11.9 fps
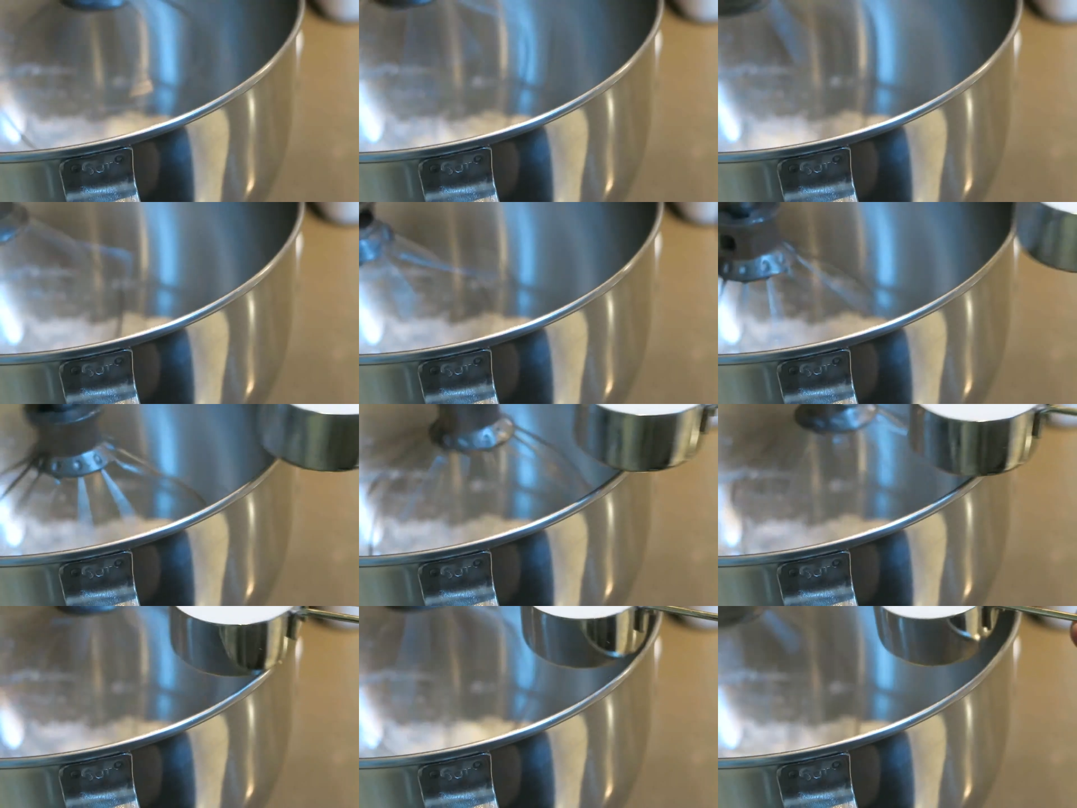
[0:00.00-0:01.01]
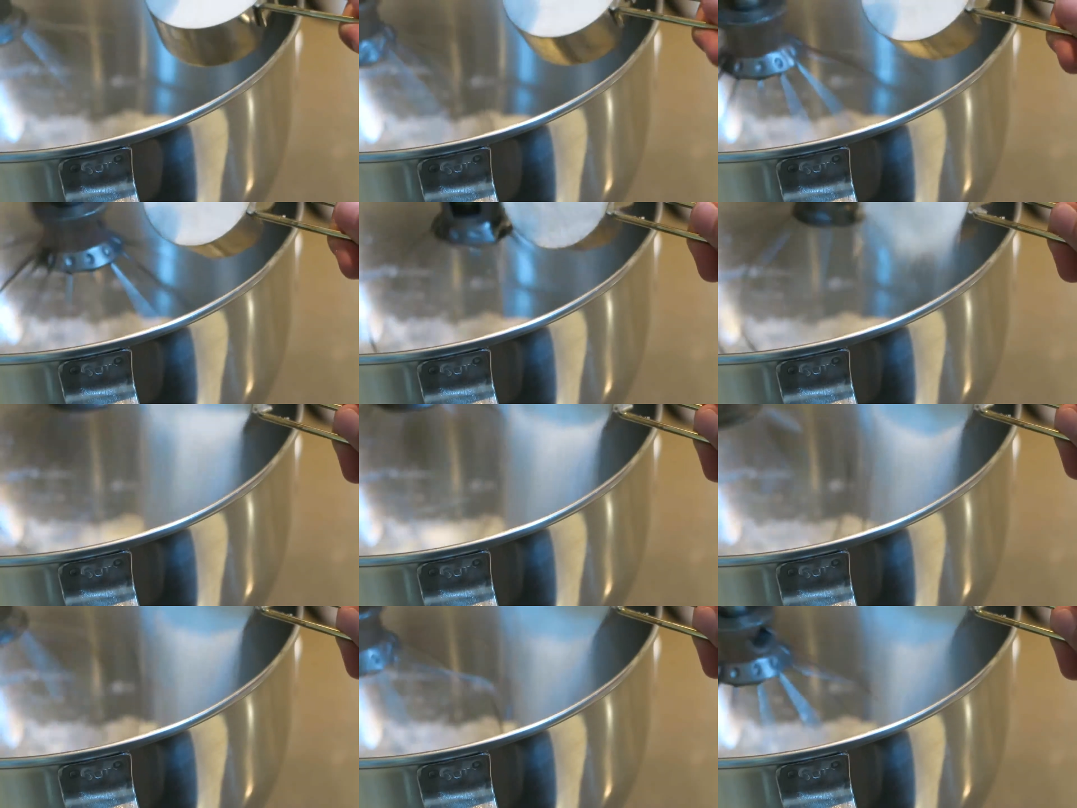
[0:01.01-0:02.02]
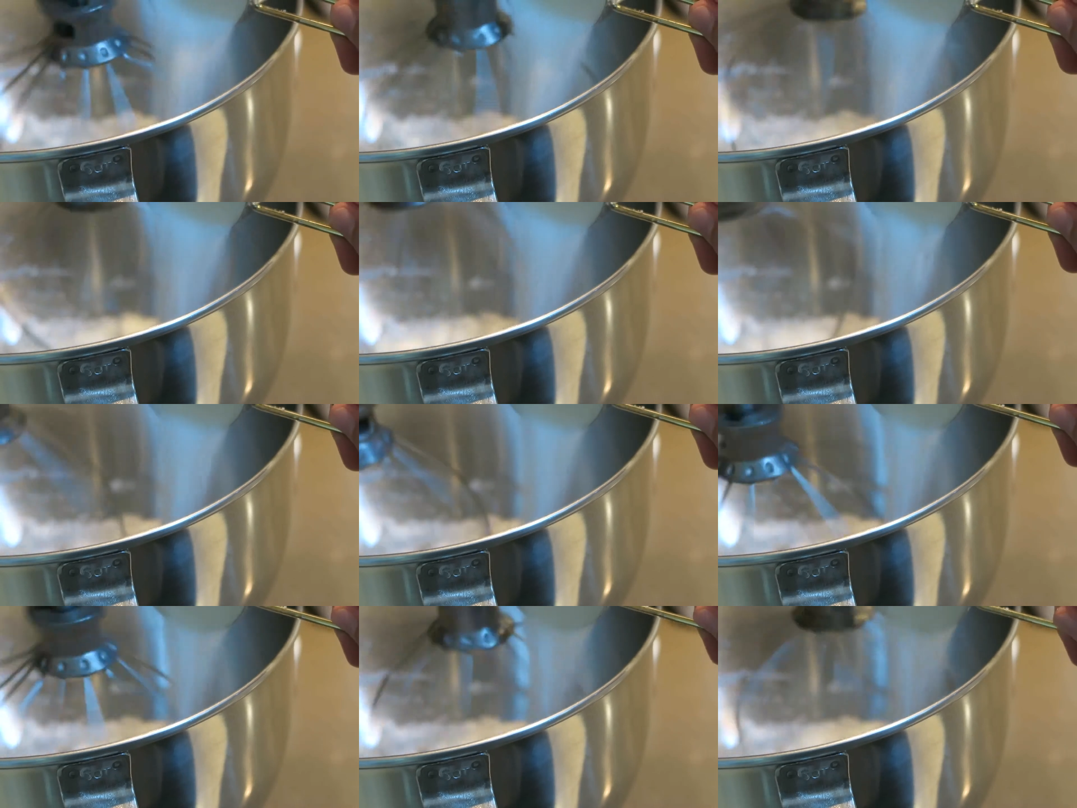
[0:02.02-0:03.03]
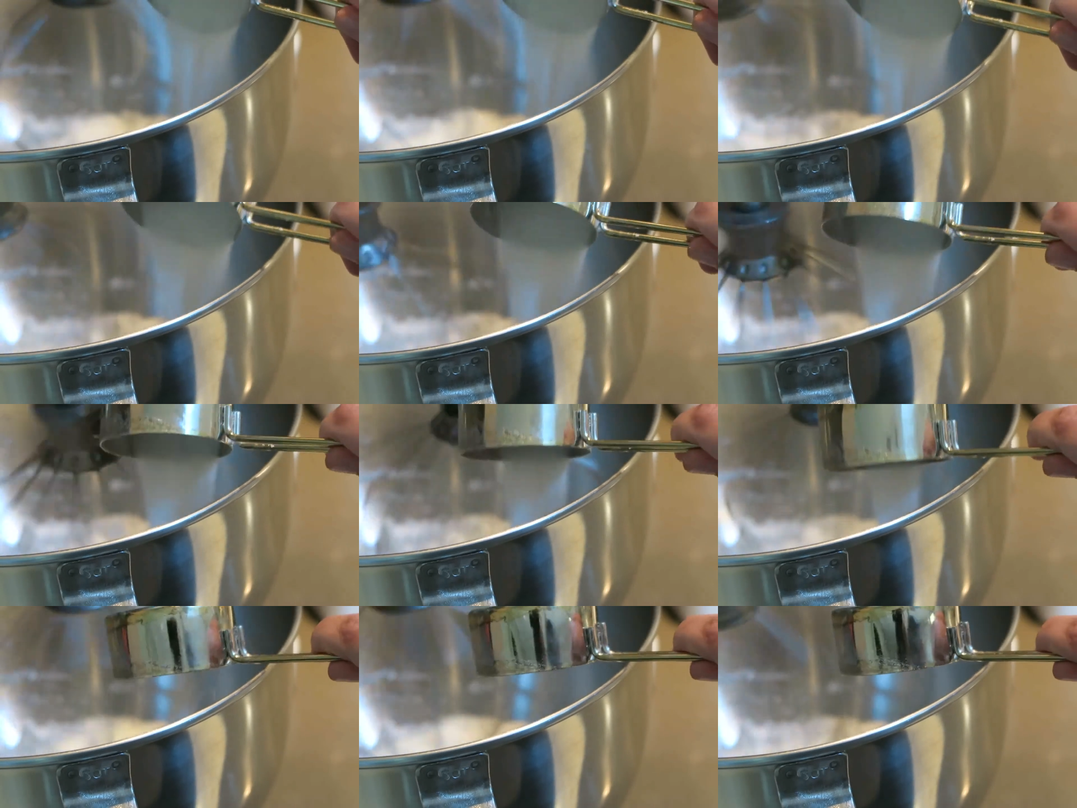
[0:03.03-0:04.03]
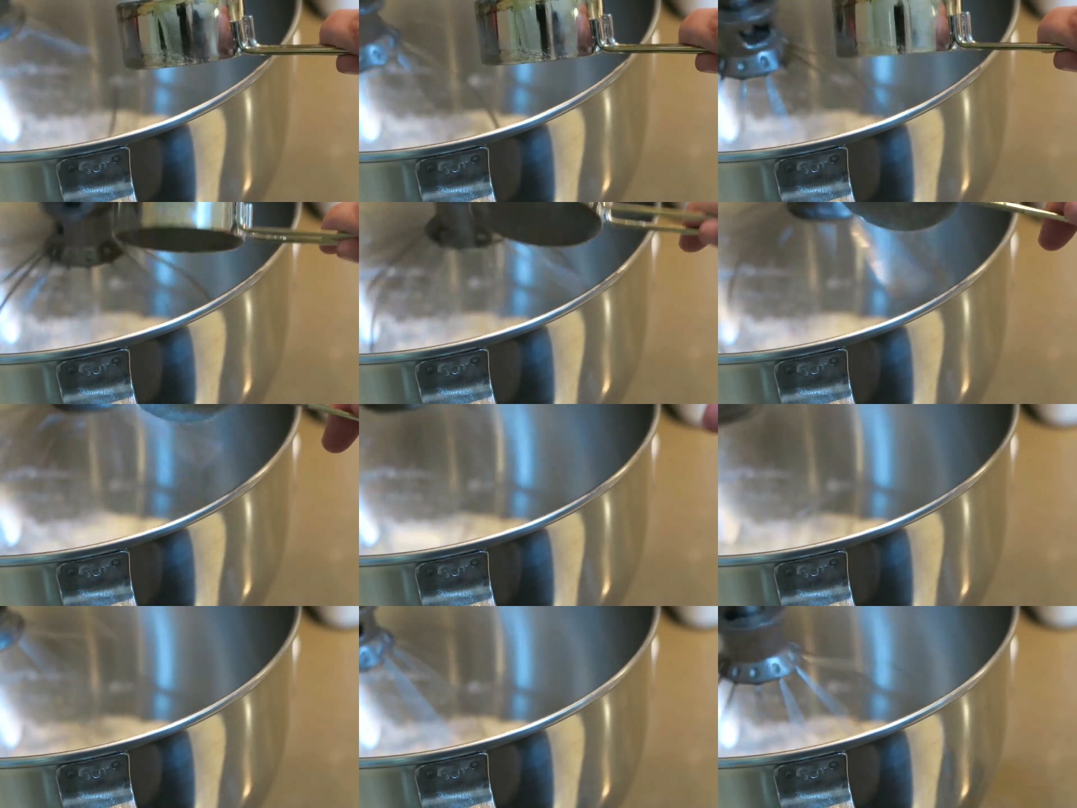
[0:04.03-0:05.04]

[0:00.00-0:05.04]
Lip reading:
(no speaker visible)